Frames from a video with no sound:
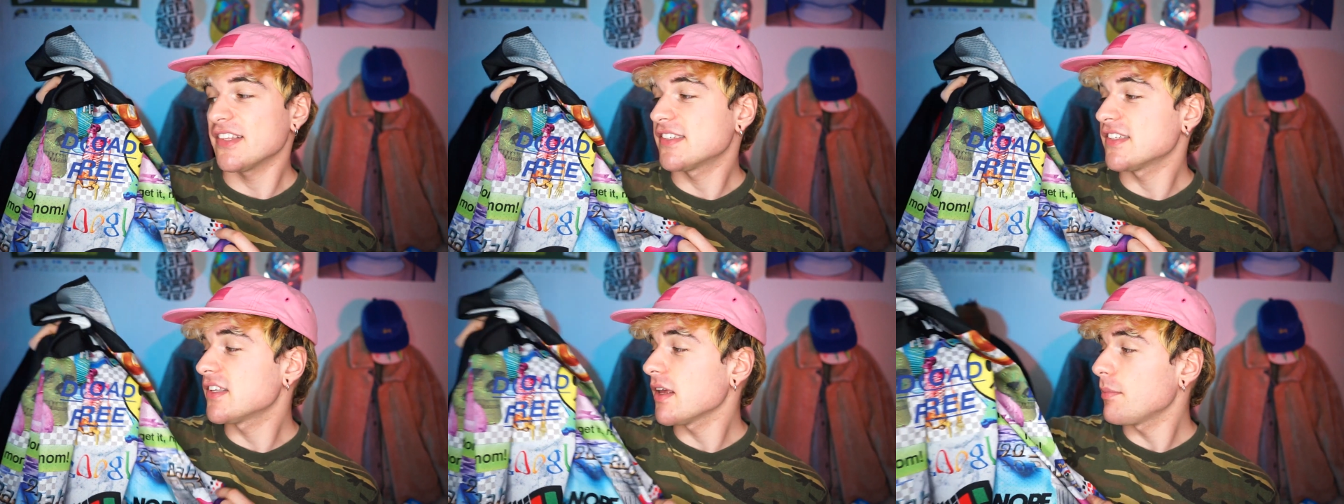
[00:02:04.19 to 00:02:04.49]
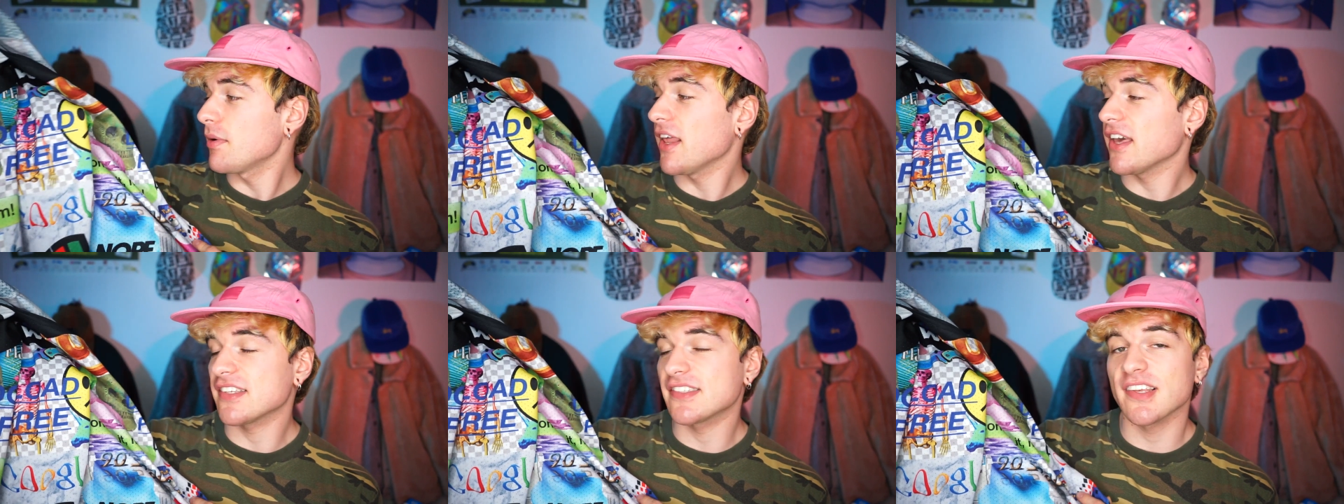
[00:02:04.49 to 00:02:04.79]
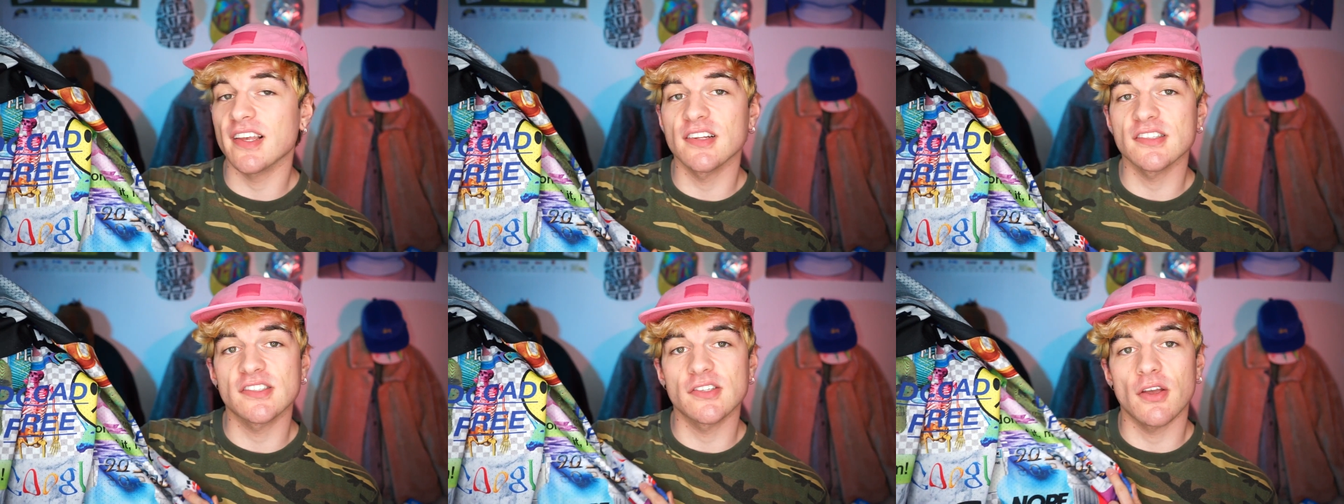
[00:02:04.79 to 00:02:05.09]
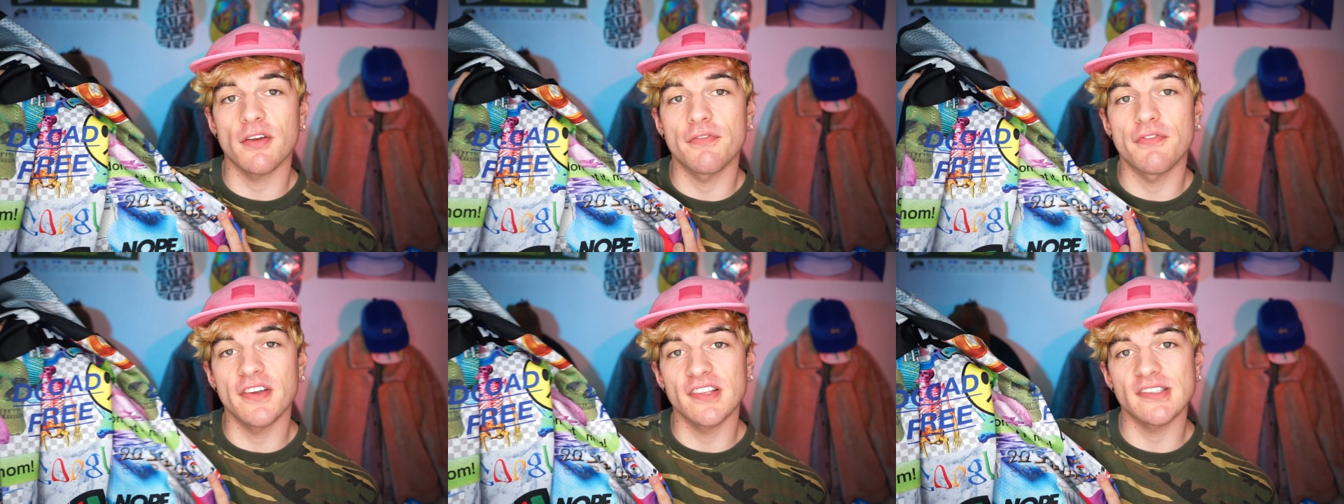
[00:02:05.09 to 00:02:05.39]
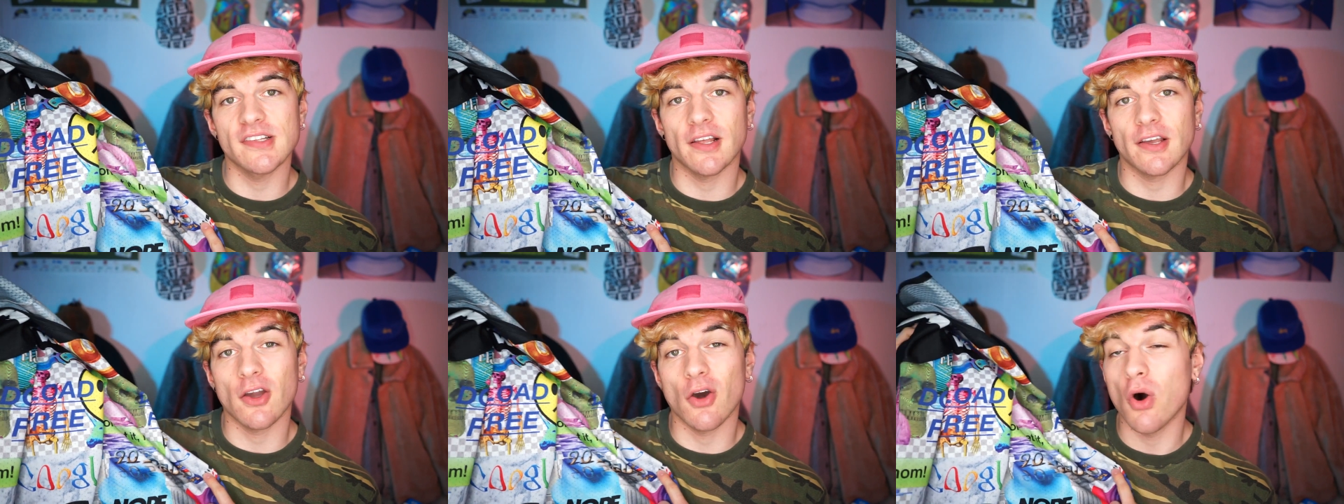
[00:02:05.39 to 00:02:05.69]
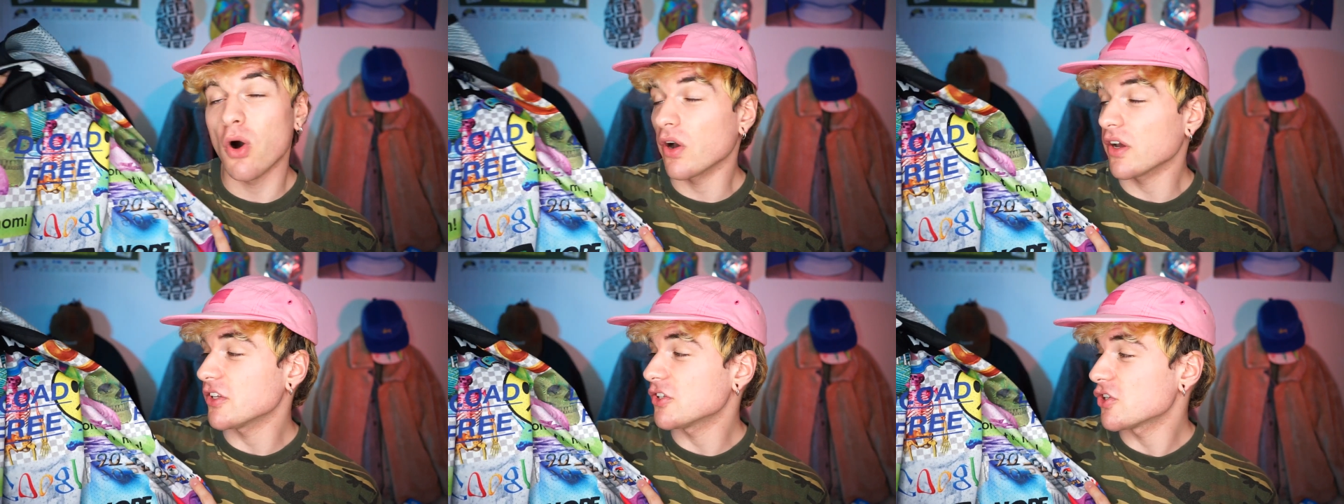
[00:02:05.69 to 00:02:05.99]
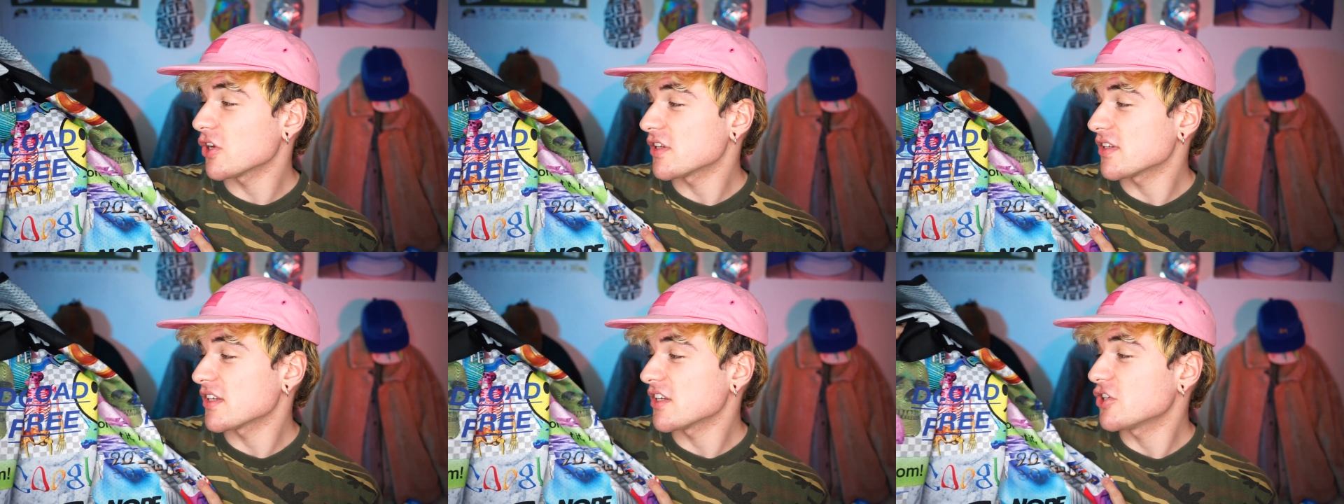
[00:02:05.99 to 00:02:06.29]
It's a double XL, so it fits like a hockey
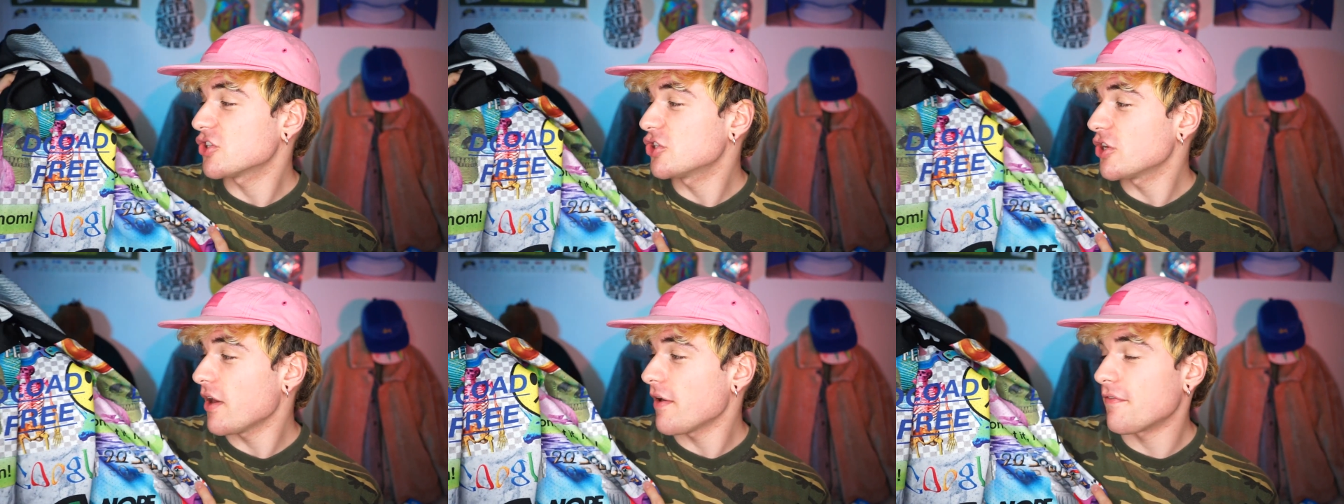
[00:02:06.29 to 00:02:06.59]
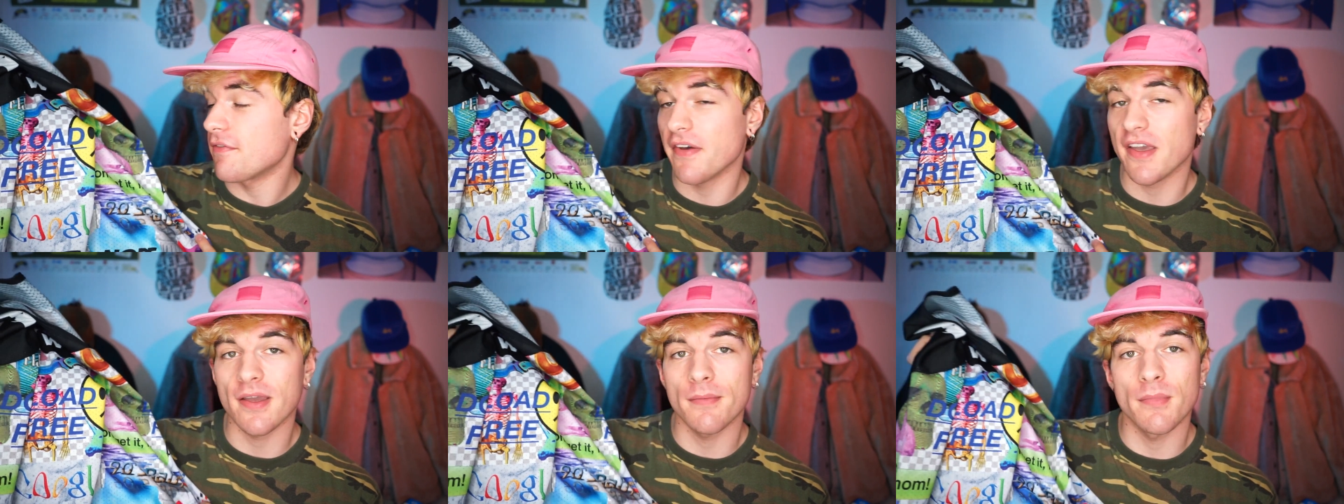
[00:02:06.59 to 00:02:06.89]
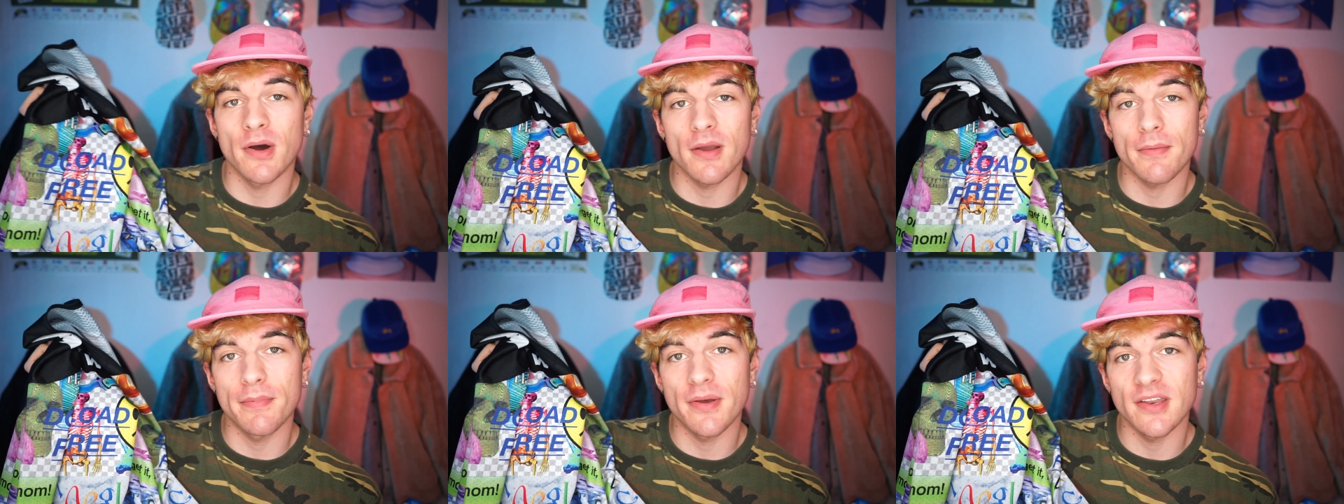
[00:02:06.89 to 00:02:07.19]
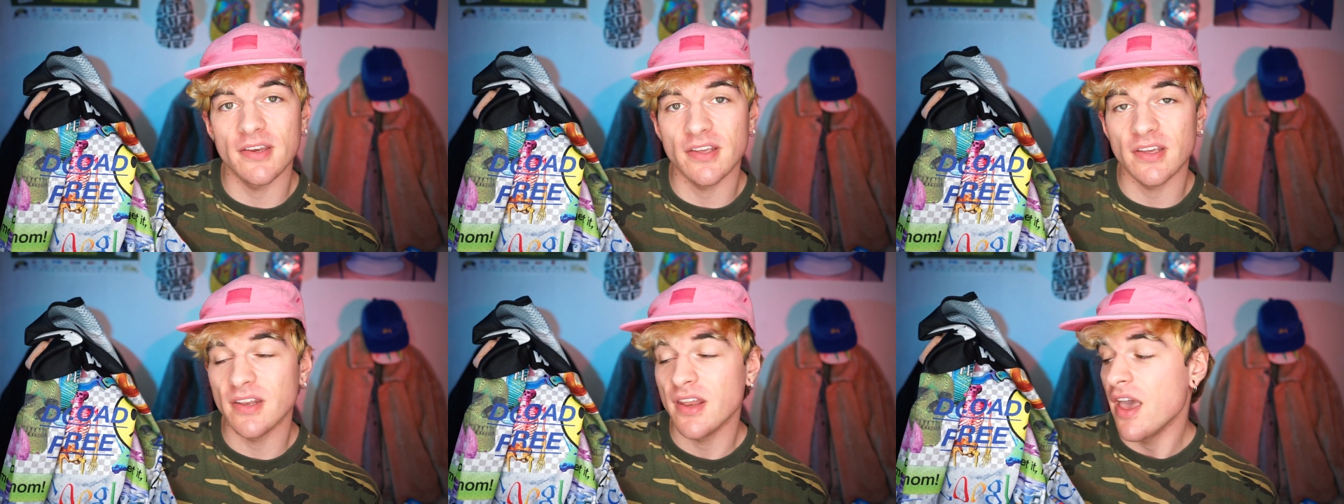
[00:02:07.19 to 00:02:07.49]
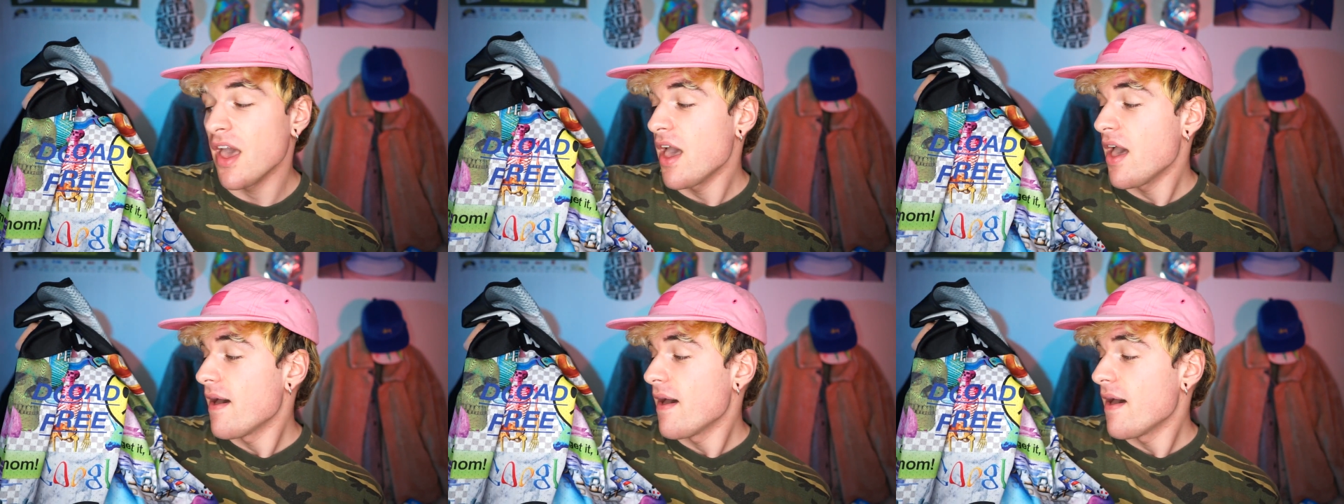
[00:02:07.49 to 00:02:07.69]
jersey. Should fit, in my opinion.